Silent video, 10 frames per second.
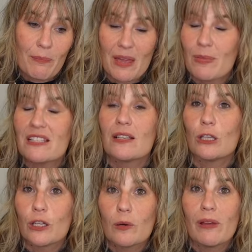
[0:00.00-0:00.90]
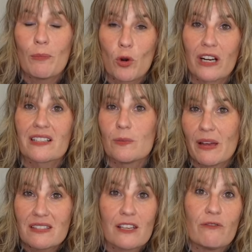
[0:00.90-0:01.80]
maybe is a little bit more
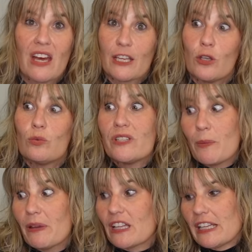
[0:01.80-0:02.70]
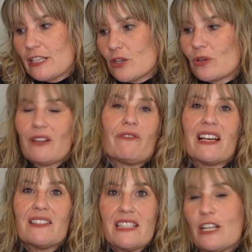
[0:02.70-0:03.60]
expensive that you typically don't
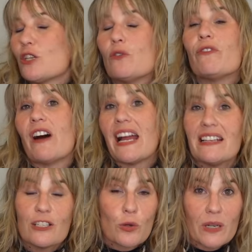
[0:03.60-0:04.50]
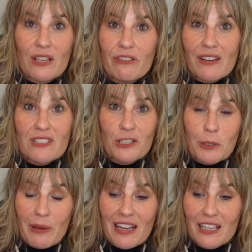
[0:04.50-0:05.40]
invest in. You find a
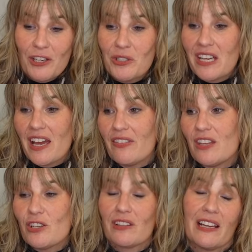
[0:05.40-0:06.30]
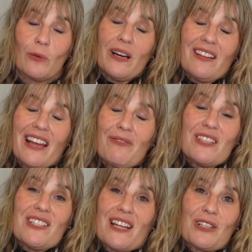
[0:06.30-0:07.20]
$25 Patagonia and then you're like, well, I have
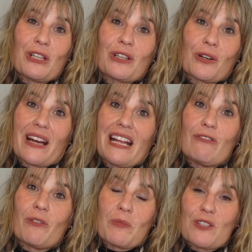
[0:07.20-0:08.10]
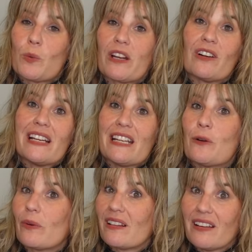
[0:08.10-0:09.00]
the $10 credit from the sweater I
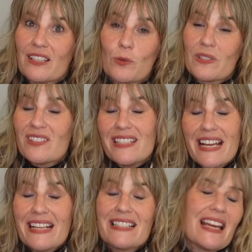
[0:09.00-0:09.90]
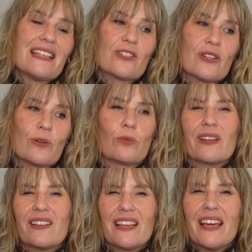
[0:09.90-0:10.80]
didn't realize was stained. And so
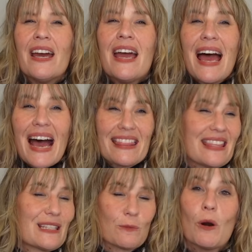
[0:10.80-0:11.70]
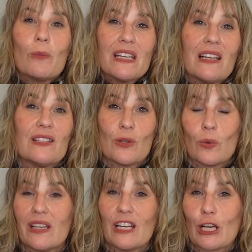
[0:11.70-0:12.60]
really at this moment, it's
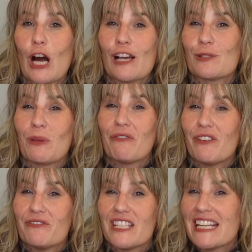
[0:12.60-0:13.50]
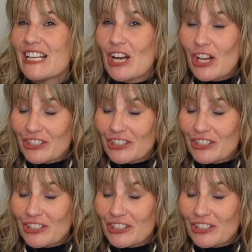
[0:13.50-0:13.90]
only gonna cost me $15.